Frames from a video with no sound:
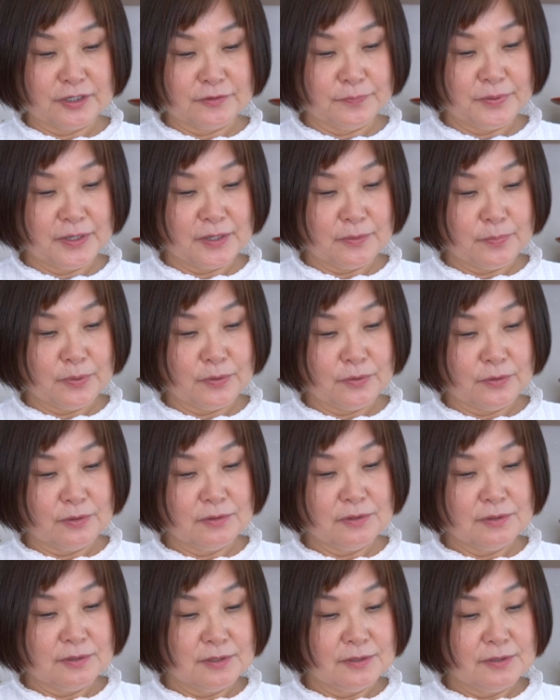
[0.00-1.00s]
of
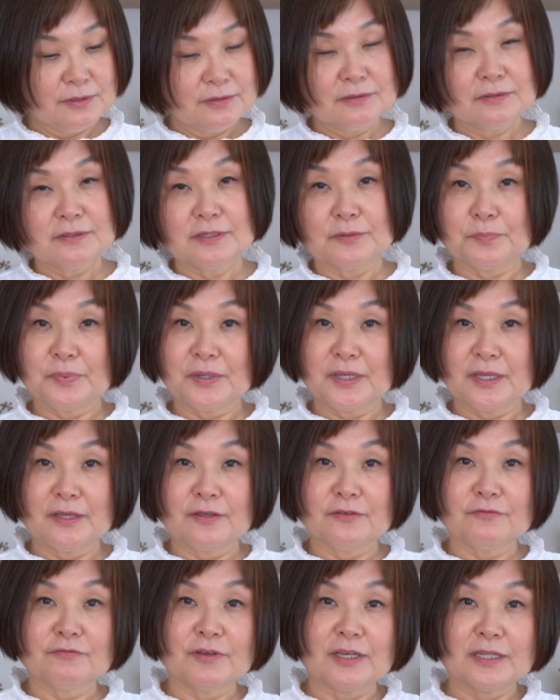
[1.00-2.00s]
people, the
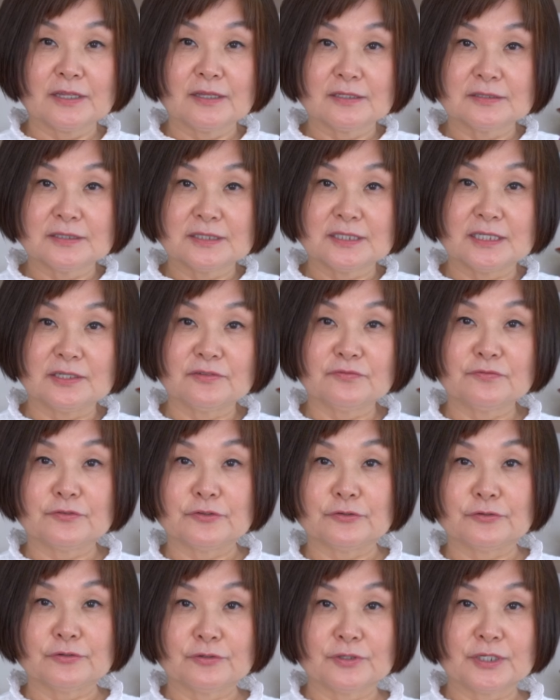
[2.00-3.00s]
beef and the
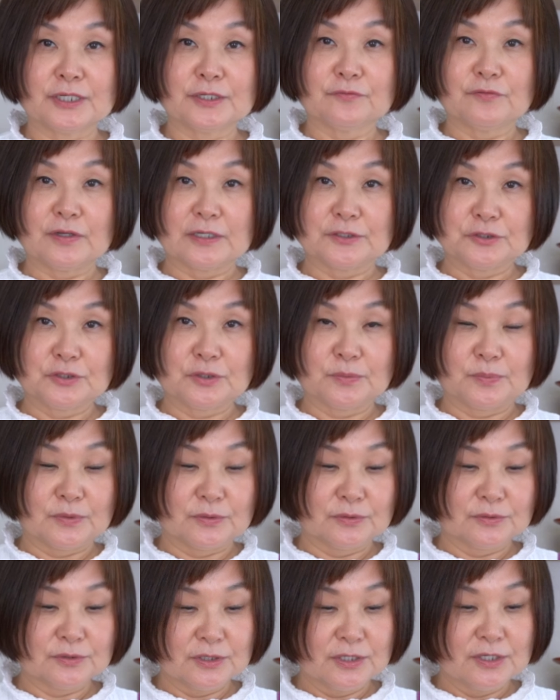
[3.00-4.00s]
seafood and
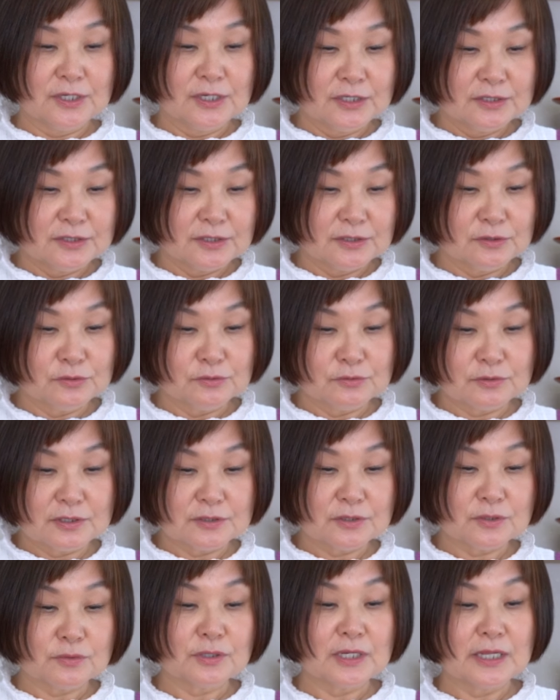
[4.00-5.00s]
vegetables. It's
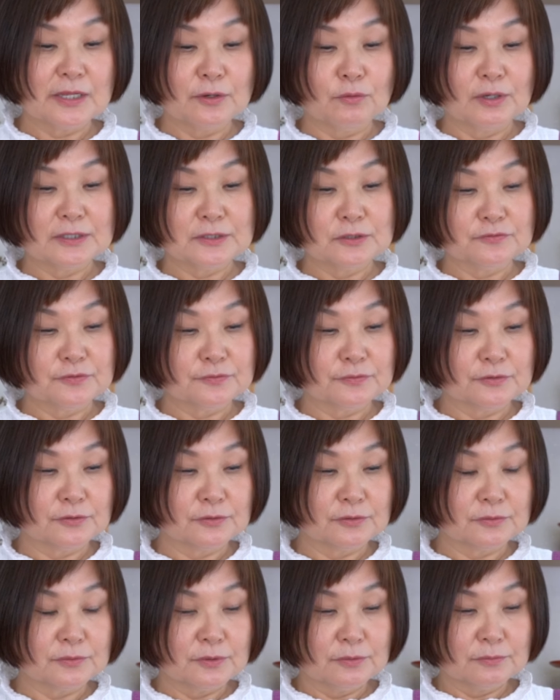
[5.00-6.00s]
just really
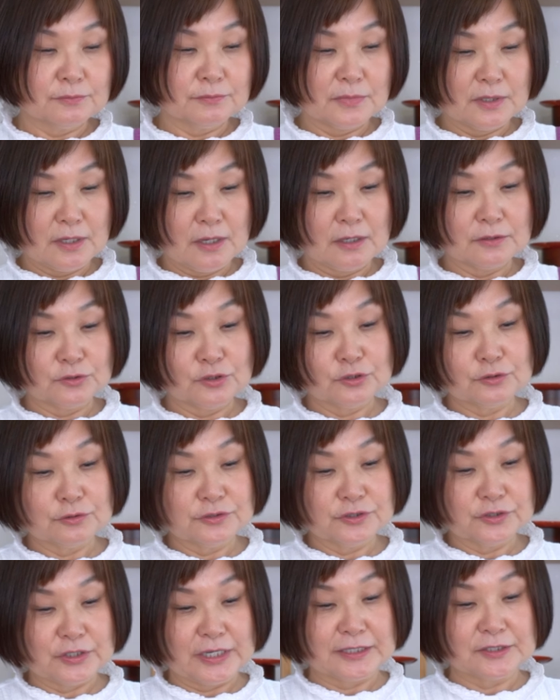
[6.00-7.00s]
wonderful tool
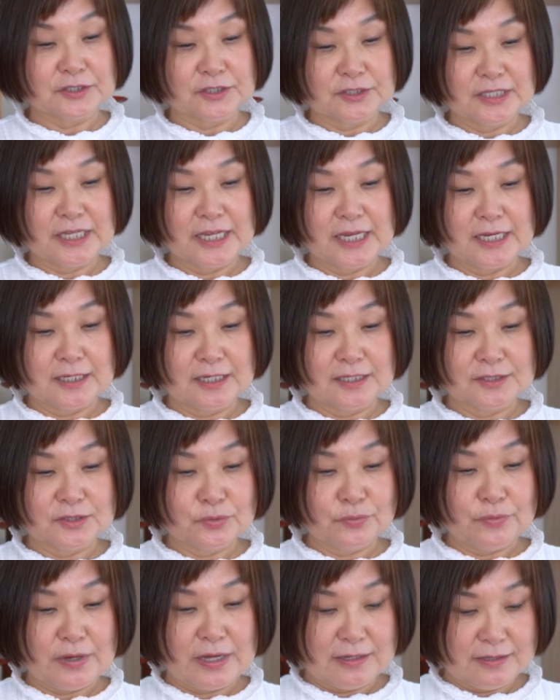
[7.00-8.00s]
to entertain
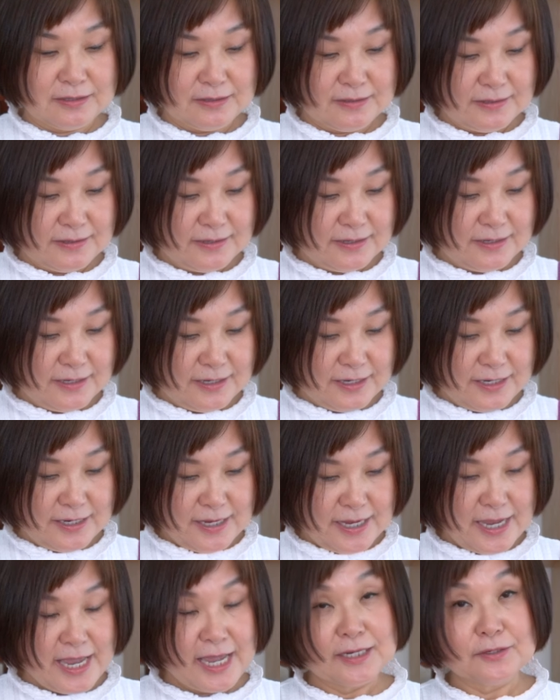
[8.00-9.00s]
as well.
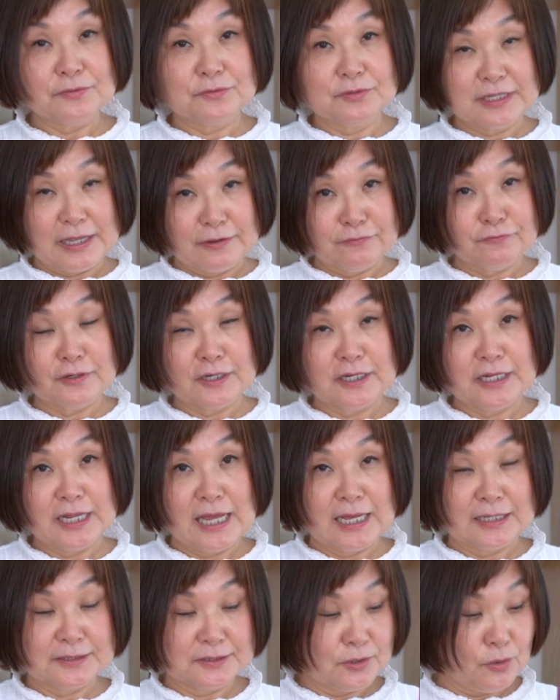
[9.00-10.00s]
And it definitely
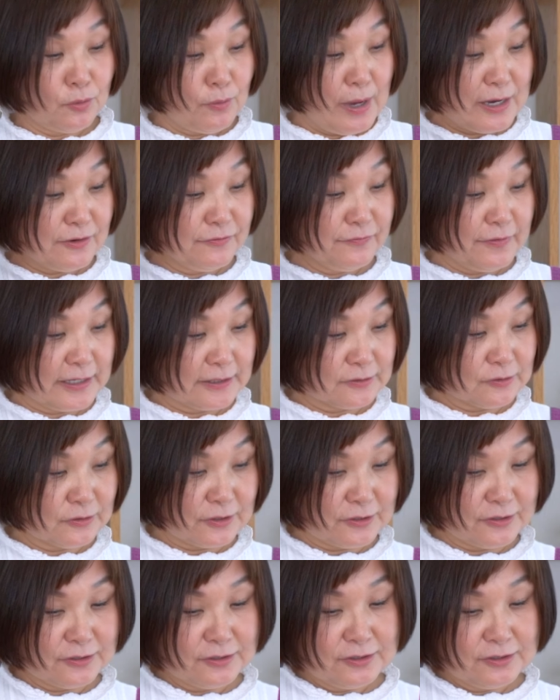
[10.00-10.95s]
has the wow factor.